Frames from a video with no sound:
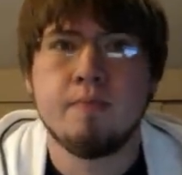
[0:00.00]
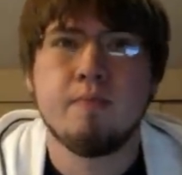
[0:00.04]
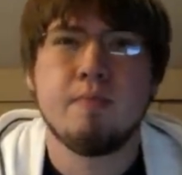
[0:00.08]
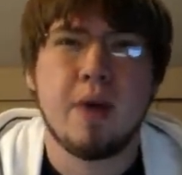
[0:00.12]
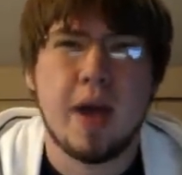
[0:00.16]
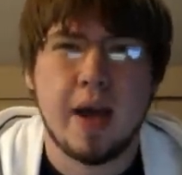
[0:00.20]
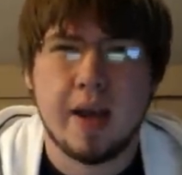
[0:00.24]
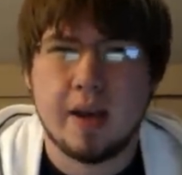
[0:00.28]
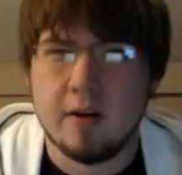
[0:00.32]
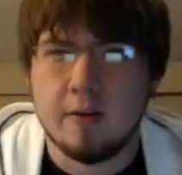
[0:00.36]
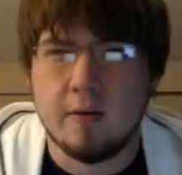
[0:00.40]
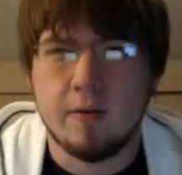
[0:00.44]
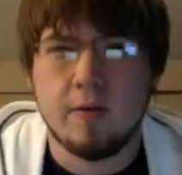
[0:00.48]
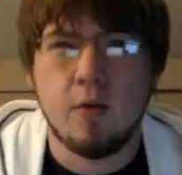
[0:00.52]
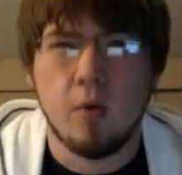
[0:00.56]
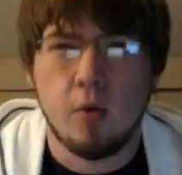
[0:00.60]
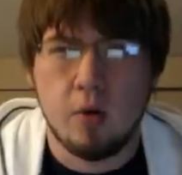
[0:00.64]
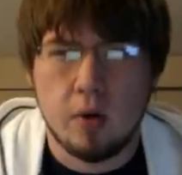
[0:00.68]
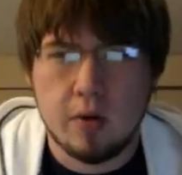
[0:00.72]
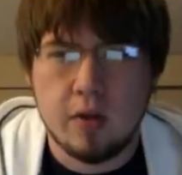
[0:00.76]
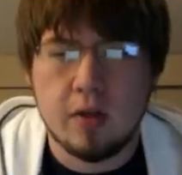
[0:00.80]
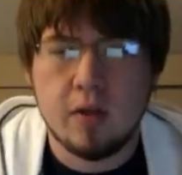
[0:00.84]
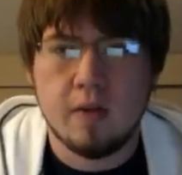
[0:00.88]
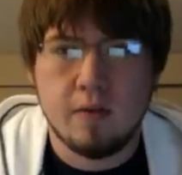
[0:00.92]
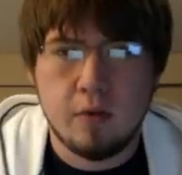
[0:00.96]
back and
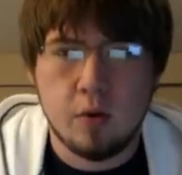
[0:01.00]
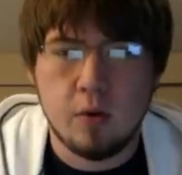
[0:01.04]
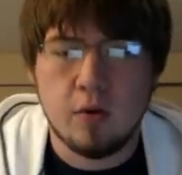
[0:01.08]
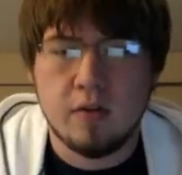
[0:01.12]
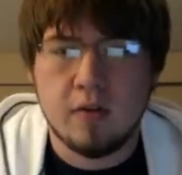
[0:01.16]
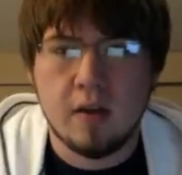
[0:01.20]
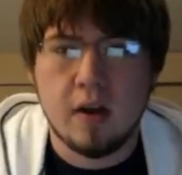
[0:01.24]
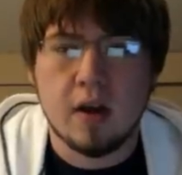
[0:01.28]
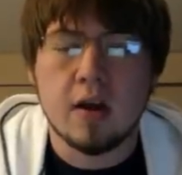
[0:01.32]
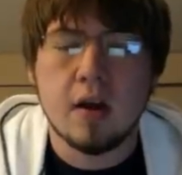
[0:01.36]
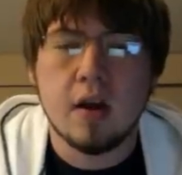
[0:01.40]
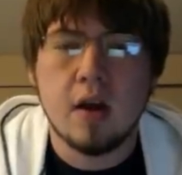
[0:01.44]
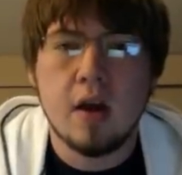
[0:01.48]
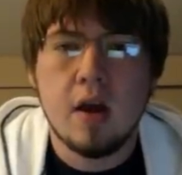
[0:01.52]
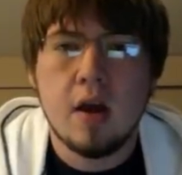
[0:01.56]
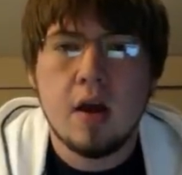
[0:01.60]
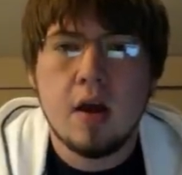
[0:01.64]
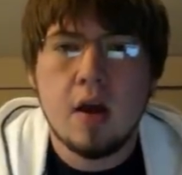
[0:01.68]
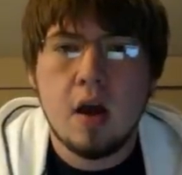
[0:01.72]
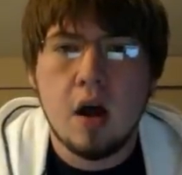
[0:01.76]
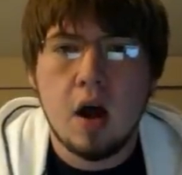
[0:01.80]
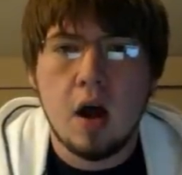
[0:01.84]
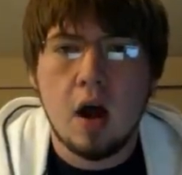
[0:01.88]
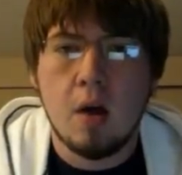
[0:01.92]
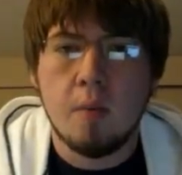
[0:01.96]
forth, if you would say.
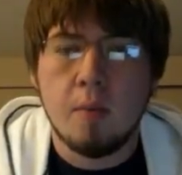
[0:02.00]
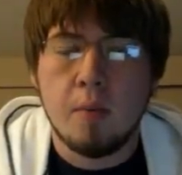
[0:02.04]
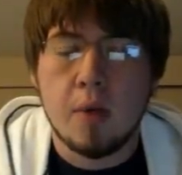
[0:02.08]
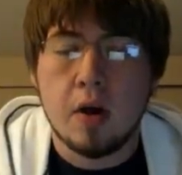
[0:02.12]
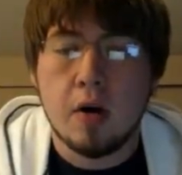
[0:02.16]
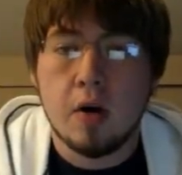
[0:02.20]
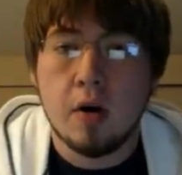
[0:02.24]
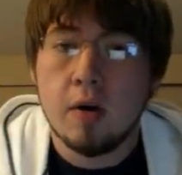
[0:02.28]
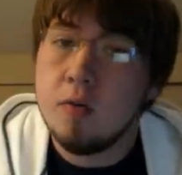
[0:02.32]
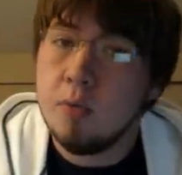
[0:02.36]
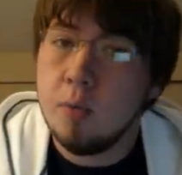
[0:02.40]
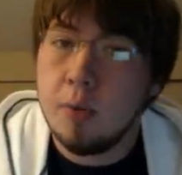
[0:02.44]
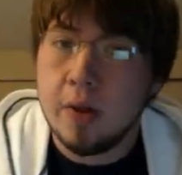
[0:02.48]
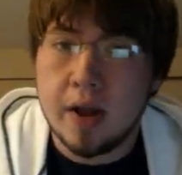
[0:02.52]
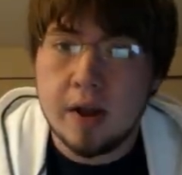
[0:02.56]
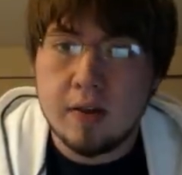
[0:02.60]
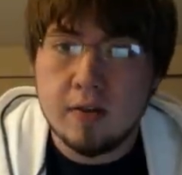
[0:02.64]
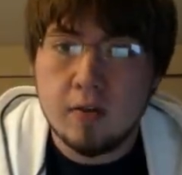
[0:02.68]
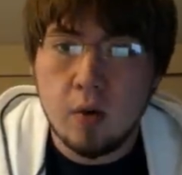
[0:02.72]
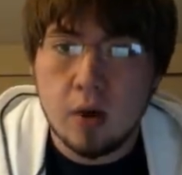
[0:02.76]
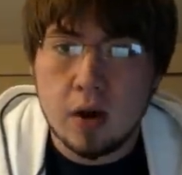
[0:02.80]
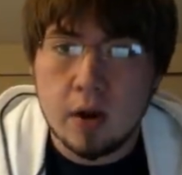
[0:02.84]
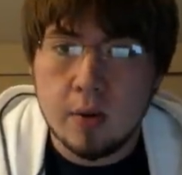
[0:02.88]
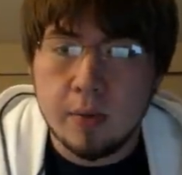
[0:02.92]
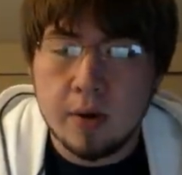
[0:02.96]
It hurts
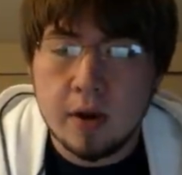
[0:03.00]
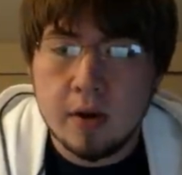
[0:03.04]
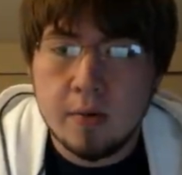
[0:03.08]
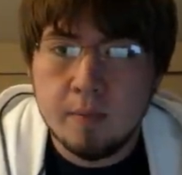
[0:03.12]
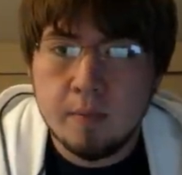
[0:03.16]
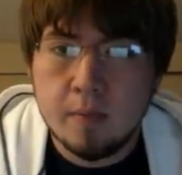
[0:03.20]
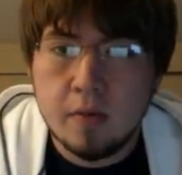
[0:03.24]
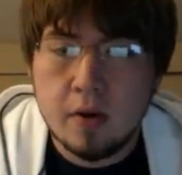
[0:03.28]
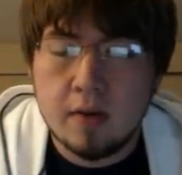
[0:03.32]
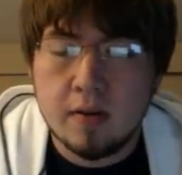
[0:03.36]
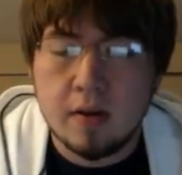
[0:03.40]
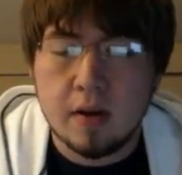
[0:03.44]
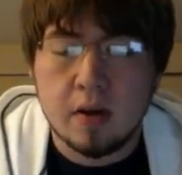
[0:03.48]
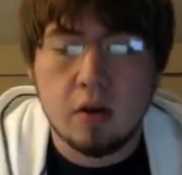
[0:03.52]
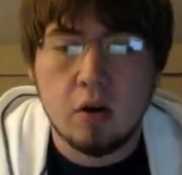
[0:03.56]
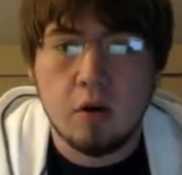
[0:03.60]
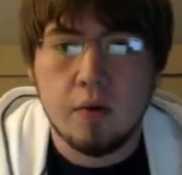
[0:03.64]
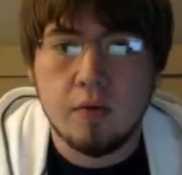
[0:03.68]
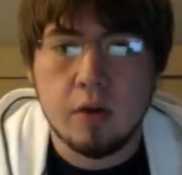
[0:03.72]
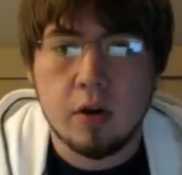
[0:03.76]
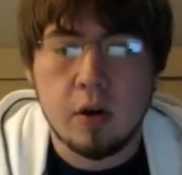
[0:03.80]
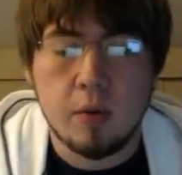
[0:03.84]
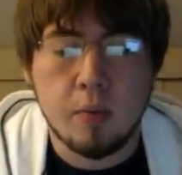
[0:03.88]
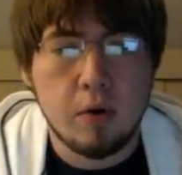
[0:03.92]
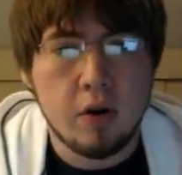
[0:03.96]
plants quite a bit, because they can
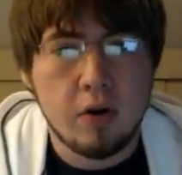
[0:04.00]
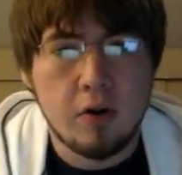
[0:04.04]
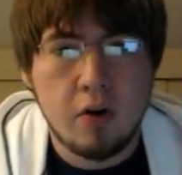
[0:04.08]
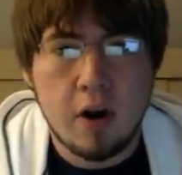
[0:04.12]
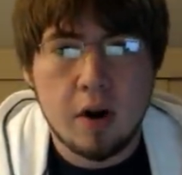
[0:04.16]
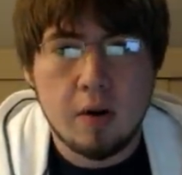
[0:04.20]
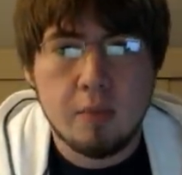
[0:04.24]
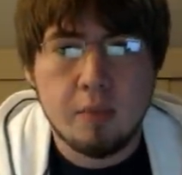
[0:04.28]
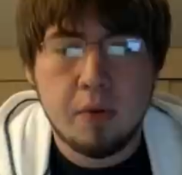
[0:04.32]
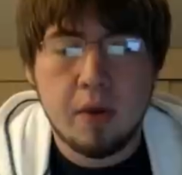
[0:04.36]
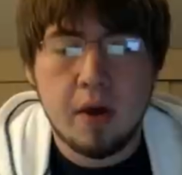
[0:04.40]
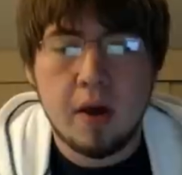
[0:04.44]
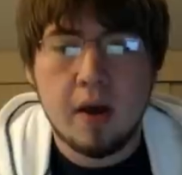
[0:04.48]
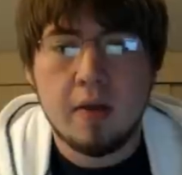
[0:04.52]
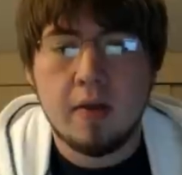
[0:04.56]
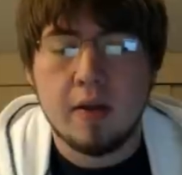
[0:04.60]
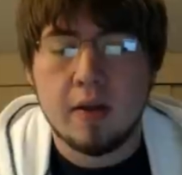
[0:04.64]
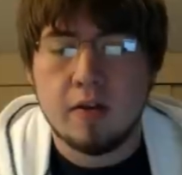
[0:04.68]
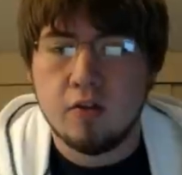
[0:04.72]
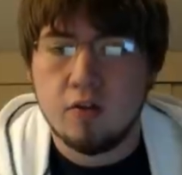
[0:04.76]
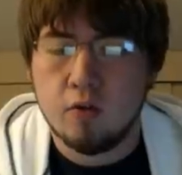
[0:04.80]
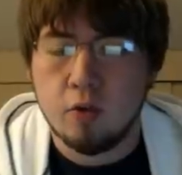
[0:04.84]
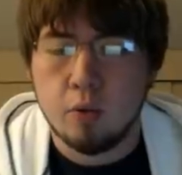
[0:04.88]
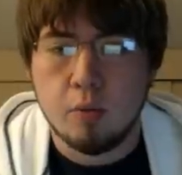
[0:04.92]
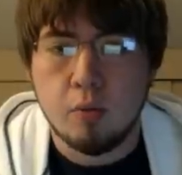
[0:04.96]
go for the Debris Dragon play,
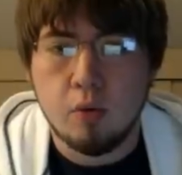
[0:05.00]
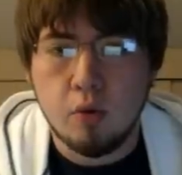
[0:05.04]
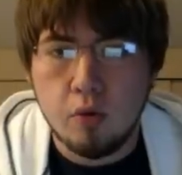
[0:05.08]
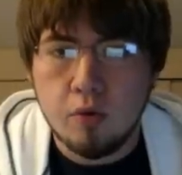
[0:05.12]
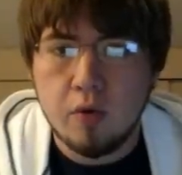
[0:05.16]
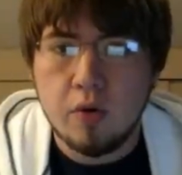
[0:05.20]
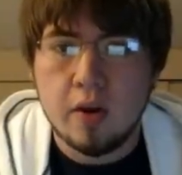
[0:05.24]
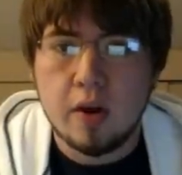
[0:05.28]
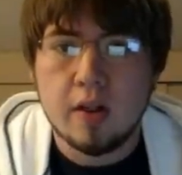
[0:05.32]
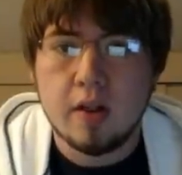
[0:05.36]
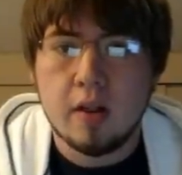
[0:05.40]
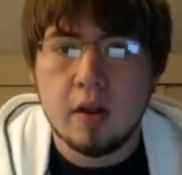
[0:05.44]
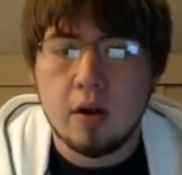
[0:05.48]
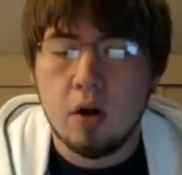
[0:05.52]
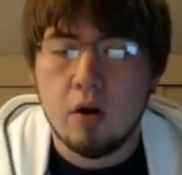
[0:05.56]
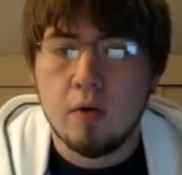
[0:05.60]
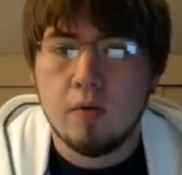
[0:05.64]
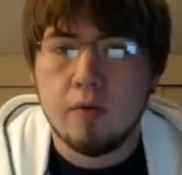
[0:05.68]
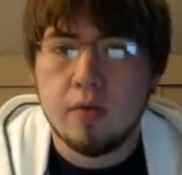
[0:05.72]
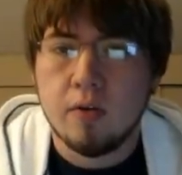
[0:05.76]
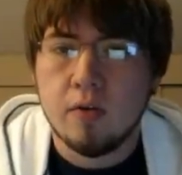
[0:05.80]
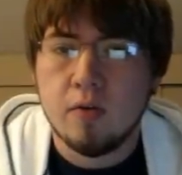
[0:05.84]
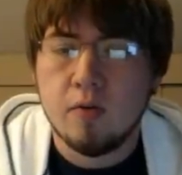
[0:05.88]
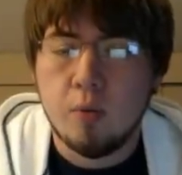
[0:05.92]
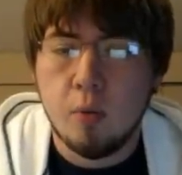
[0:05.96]
they just remove it, they go
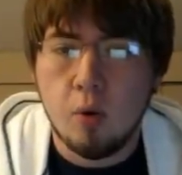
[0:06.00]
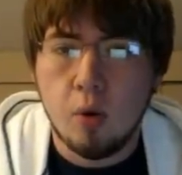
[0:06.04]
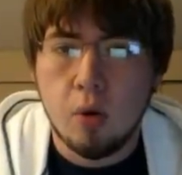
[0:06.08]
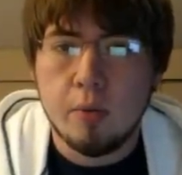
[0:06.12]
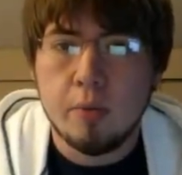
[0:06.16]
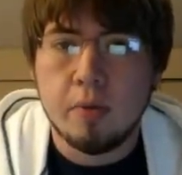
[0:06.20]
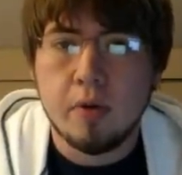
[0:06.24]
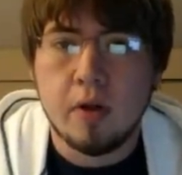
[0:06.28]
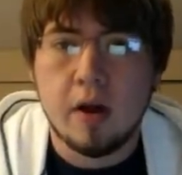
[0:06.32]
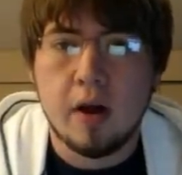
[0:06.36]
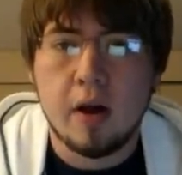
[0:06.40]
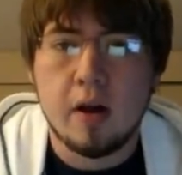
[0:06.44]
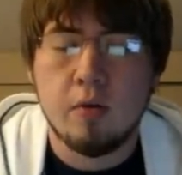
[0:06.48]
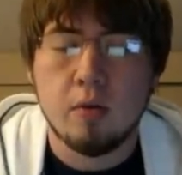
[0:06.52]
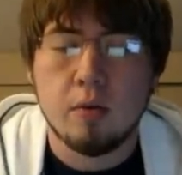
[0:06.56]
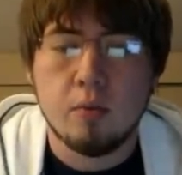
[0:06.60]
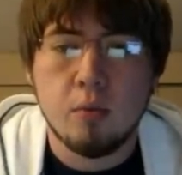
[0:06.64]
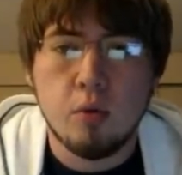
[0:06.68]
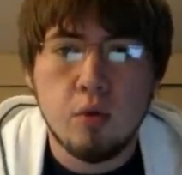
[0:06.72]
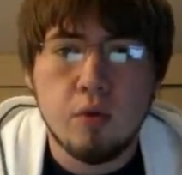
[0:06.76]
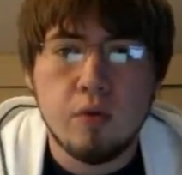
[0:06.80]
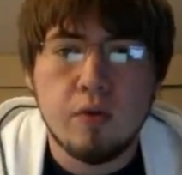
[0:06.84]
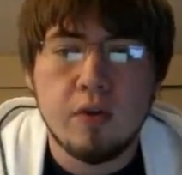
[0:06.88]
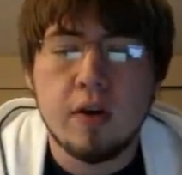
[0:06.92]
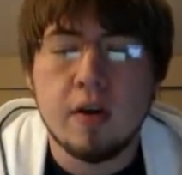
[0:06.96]
for the Spore play,
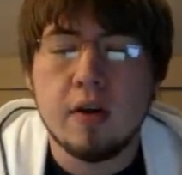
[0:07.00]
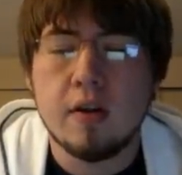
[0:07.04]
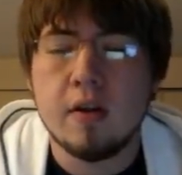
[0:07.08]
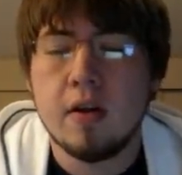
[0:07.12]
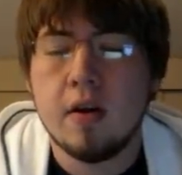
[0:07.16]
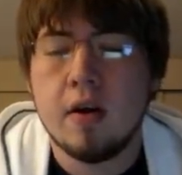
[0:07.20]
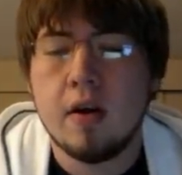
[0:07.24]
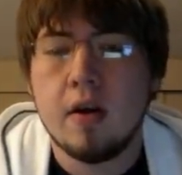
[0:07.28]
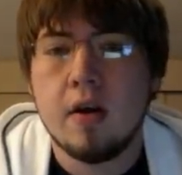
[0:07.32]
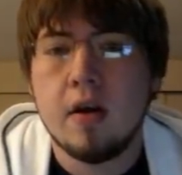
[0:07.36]
remove it,